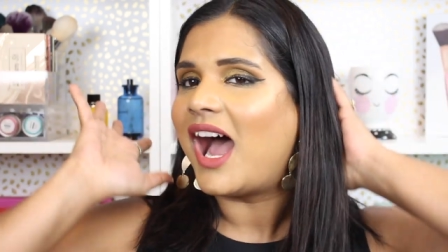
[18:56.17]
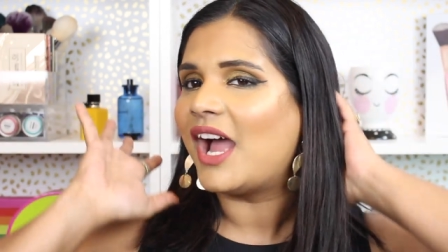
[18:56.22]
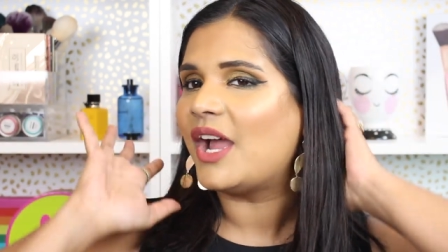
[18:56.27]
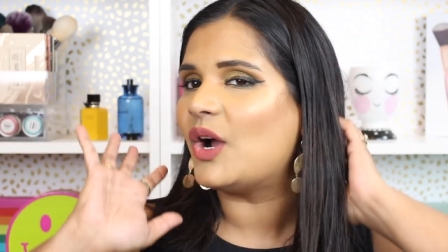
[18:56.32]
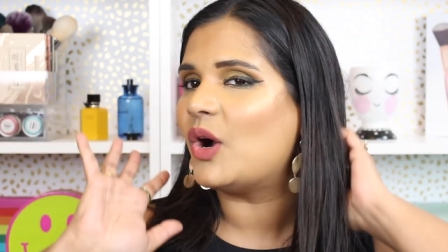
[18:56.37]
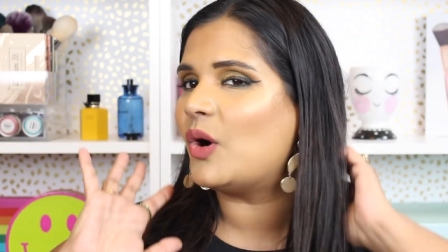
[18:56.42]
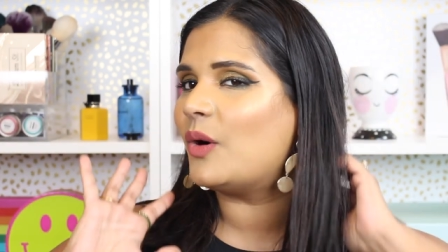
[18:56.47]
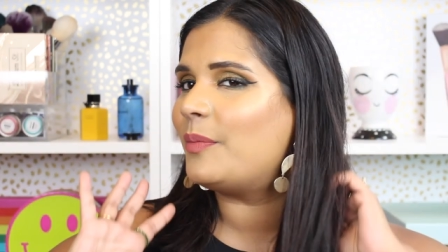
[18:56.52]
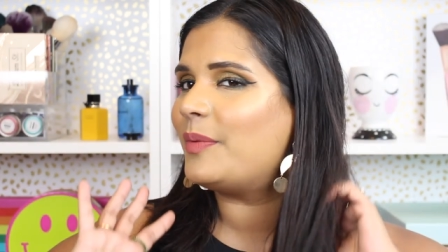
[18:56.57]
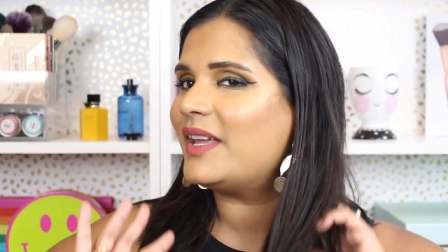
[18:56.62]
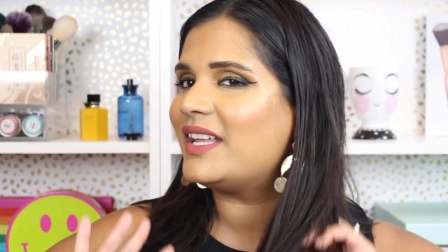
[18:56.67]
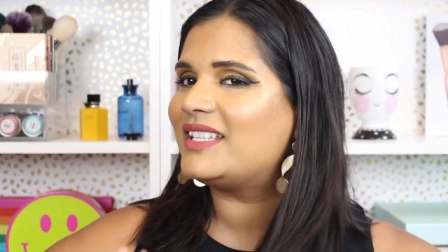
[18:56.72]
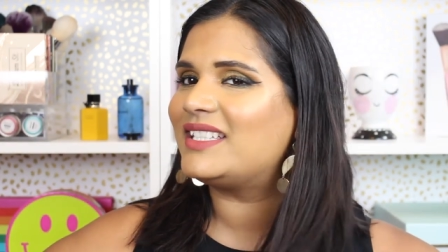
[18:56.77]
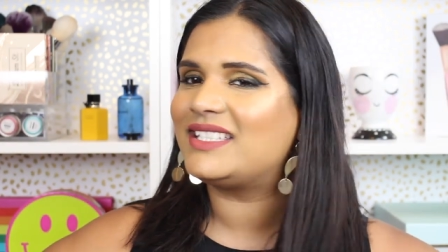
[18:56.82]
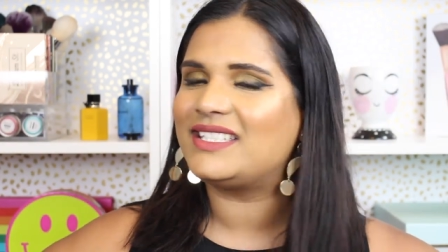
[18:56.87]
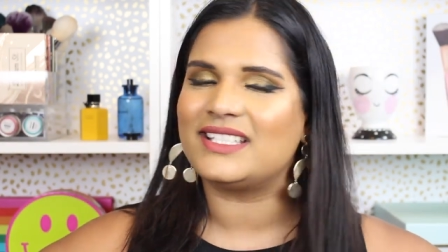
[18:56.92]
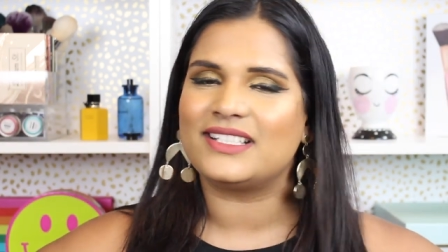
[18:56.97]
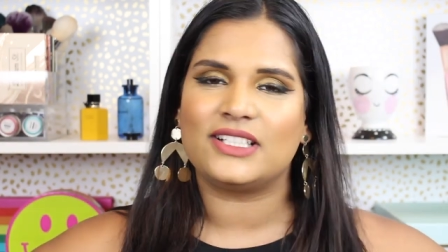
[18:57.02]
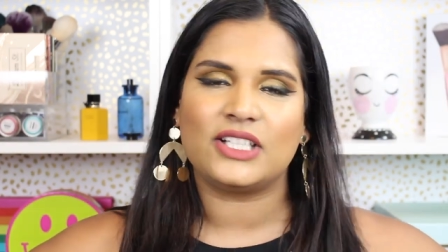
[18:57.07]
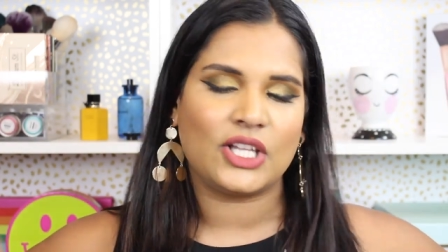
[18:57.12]
I hope it
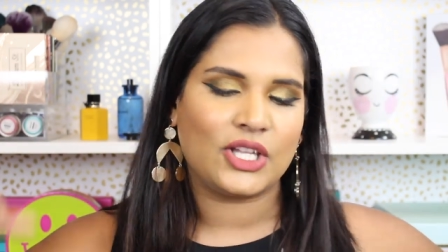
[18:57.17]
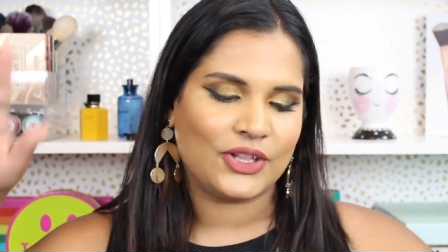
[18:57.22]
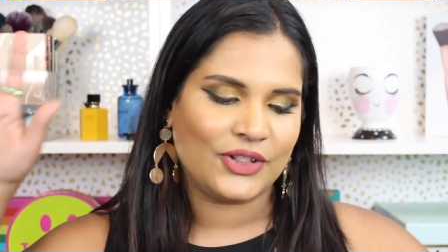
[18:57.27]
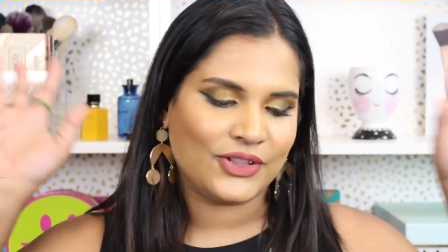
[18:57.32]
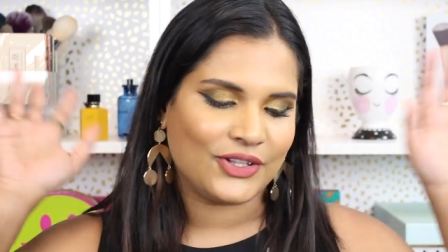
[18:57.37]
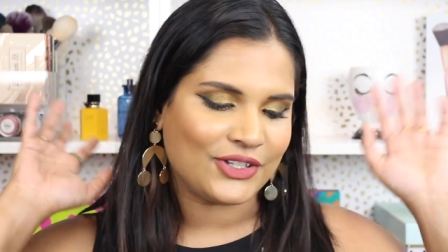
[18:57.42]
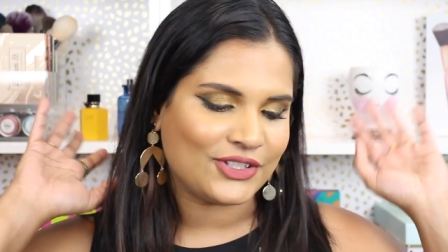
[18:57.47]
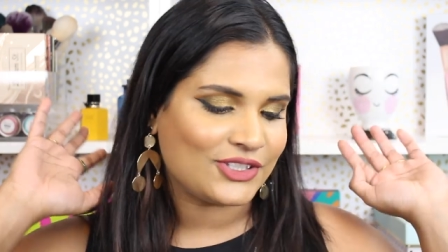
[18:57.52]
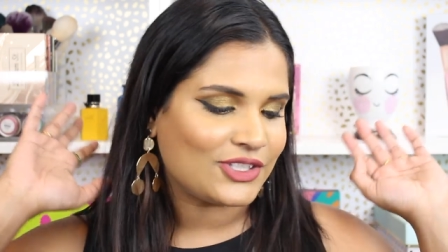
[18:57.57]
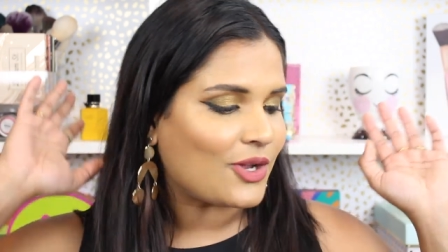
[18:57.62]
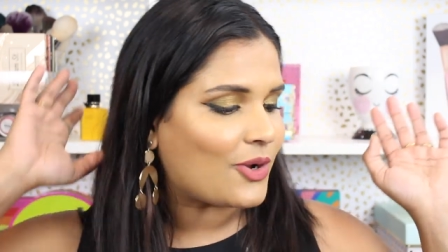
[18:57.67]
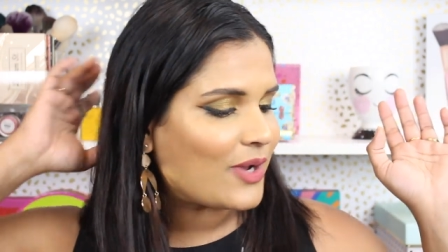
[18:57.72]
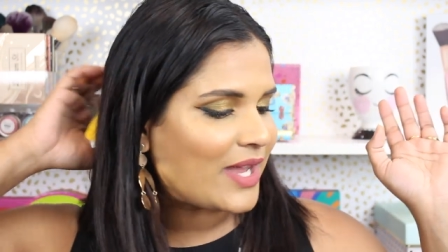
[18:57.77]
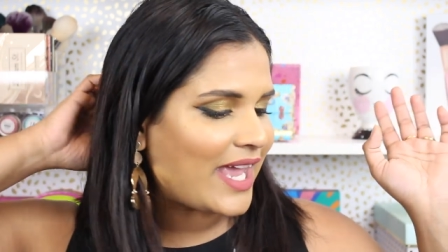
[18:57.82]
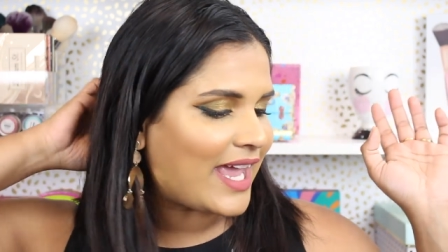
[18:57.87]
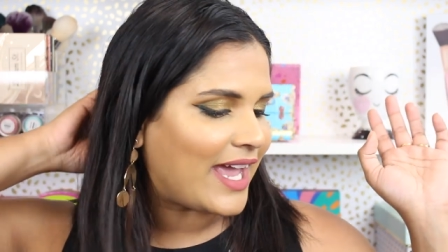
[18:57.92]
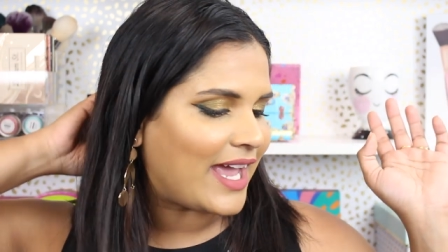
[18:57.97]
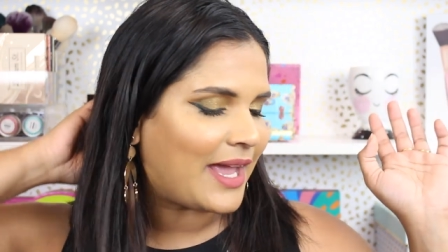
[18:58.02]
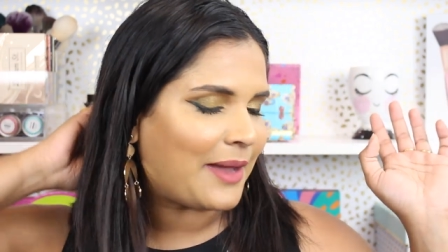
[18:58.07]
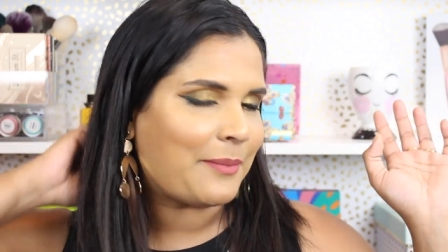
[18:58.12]
still looks
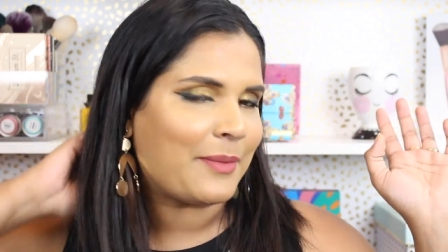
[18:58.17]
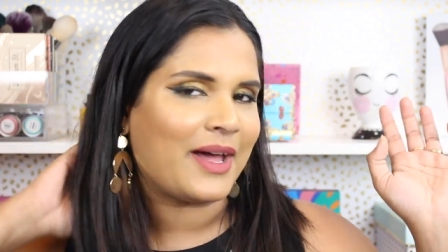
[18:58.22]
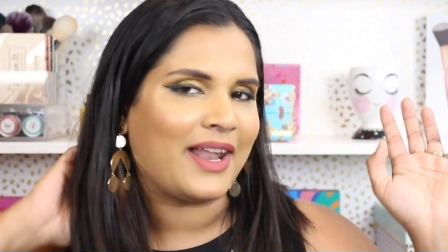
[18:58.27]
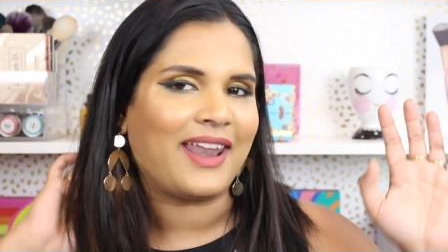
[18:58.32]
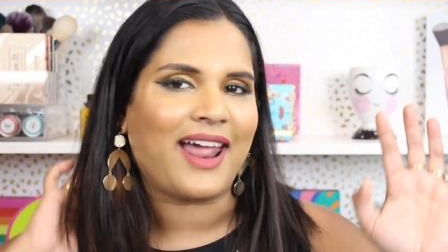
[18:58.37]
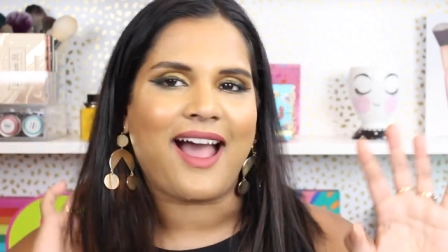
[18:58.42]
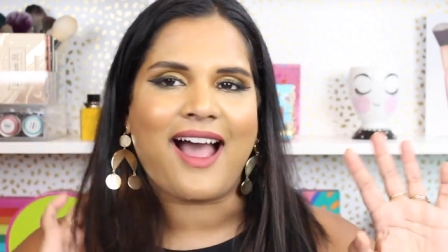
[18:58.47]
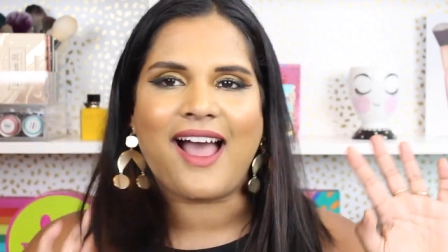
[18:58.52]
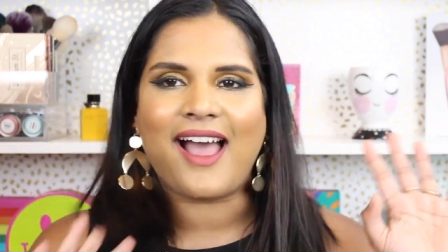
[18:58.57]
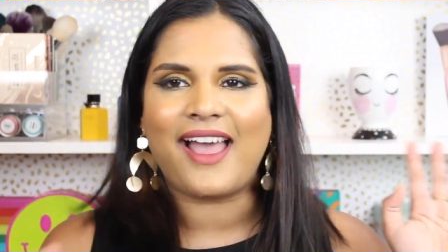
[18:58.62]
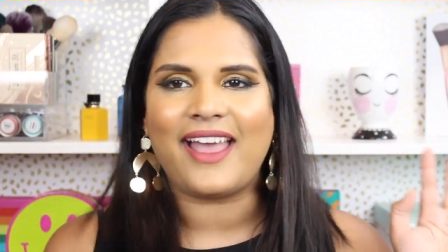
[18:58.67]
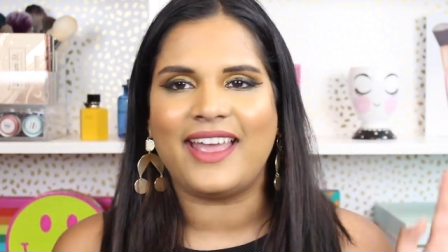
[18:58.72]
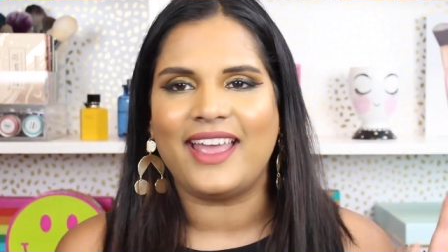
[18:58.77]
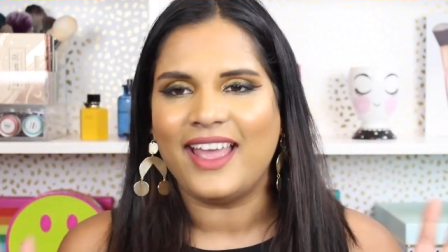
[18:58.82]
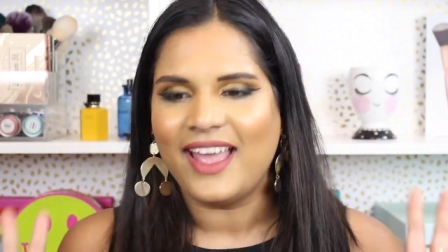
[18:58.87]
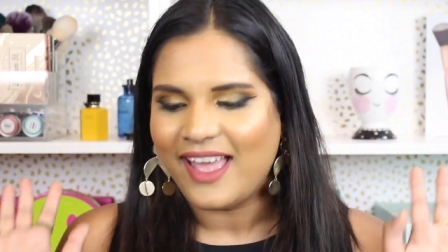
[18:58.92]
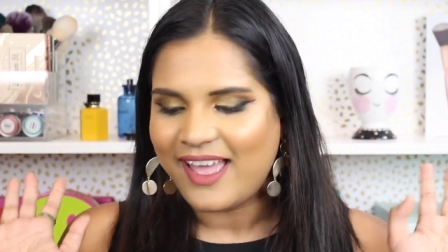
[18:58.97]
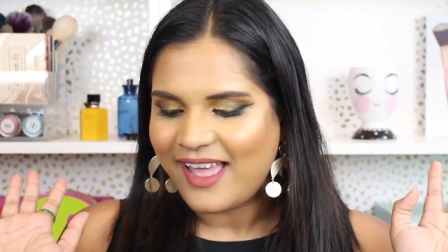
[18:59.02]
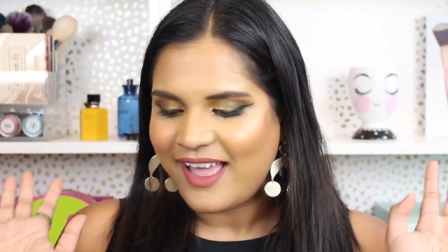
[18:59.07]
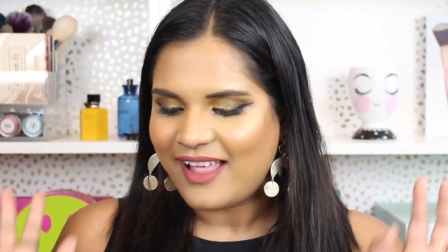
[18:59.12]
okay. But
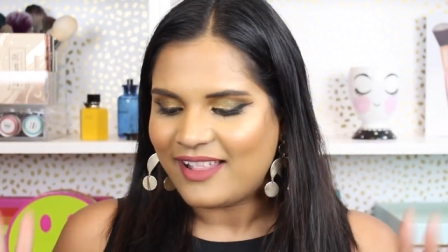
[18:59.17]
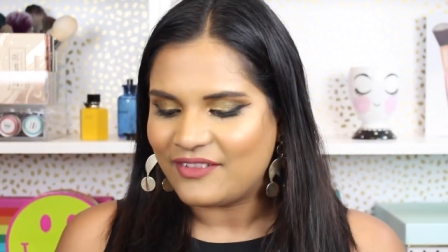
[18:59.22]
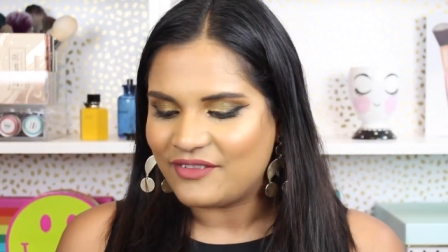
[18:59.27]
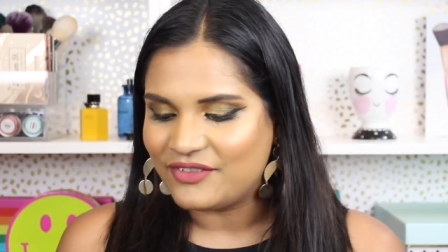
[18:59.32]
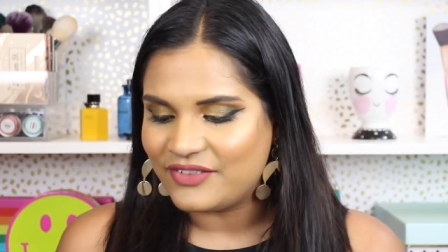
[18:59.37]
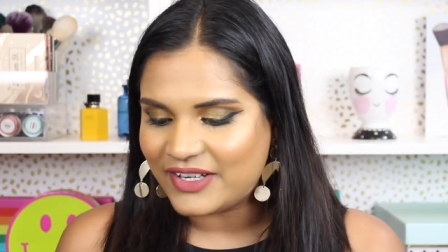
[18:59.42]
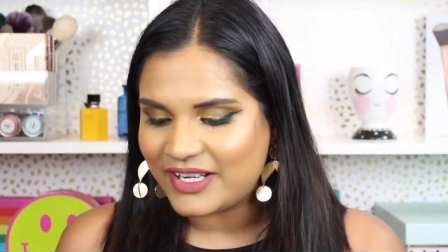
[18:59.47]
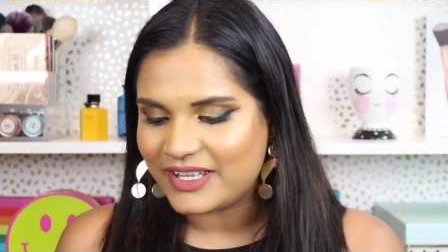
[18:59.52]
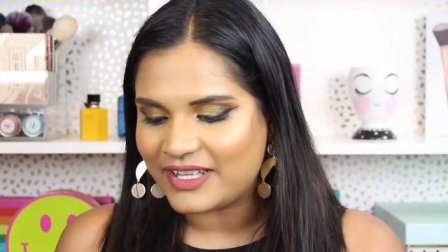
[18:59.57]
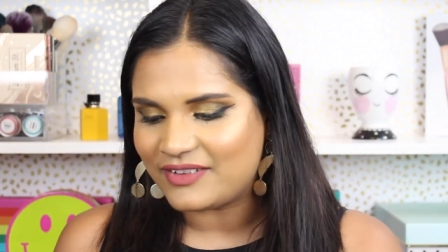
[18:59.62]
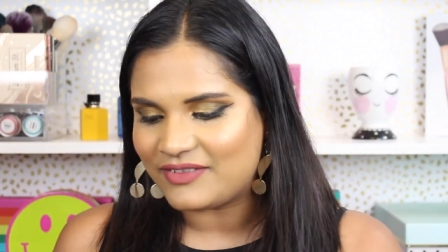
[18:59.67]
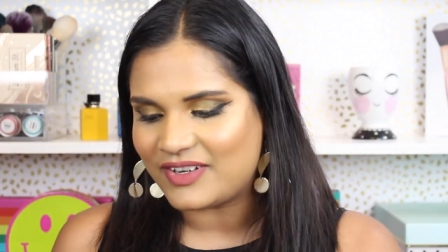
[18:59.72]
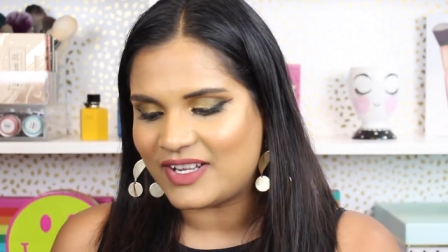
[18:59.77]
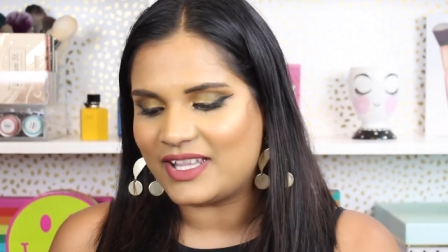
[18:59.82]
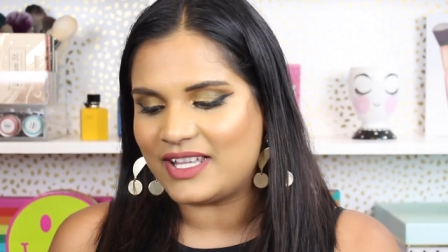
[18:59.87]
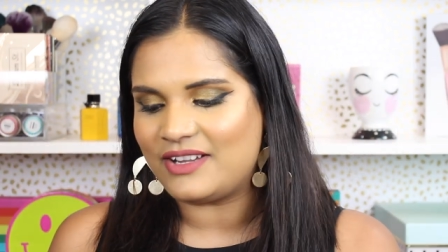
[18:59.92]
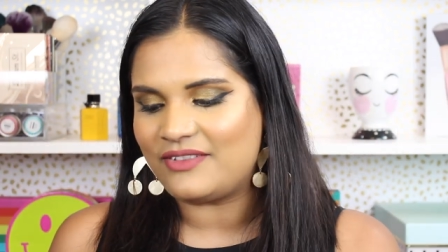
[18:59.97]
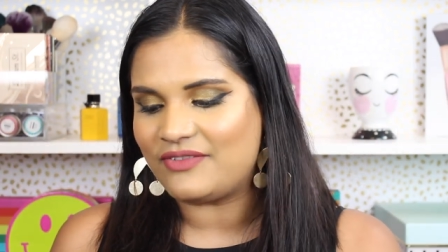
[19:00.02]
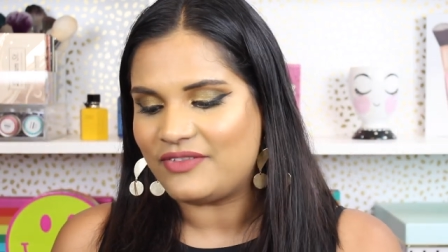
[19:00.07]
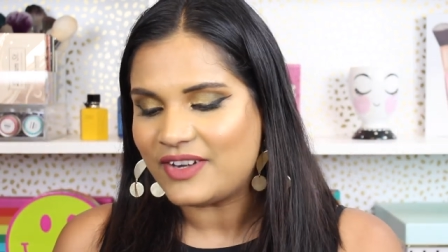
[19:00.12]
I really,
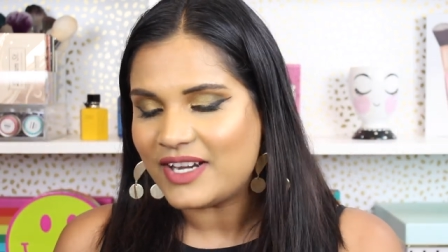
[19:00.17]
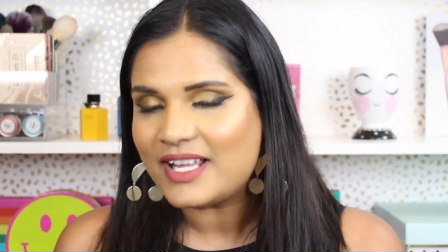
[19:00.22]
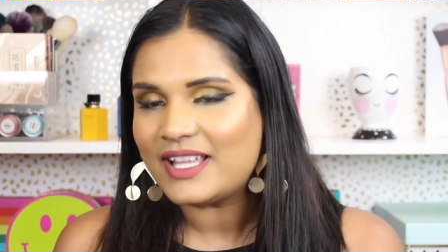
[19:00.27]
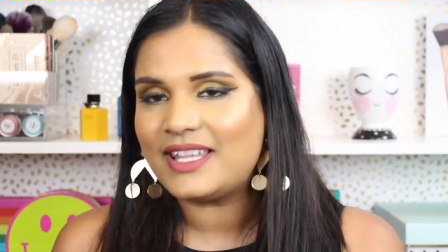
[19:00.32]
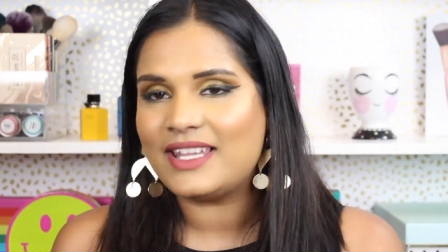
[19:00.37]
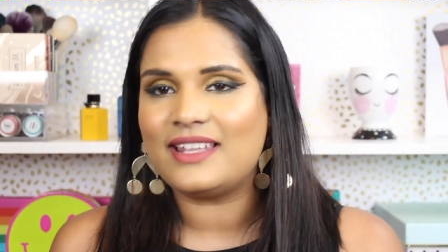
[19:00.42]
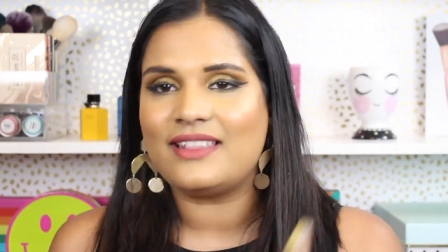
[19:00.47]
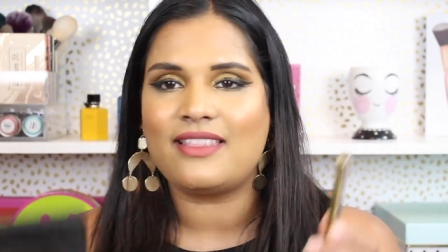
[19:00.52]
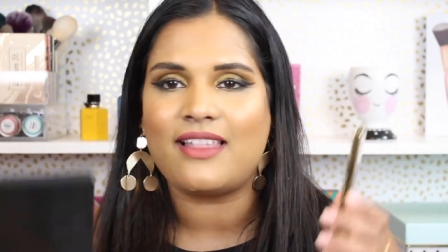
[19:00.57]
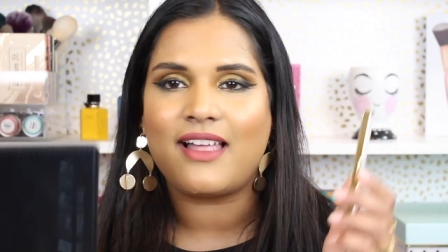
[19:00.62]
really, really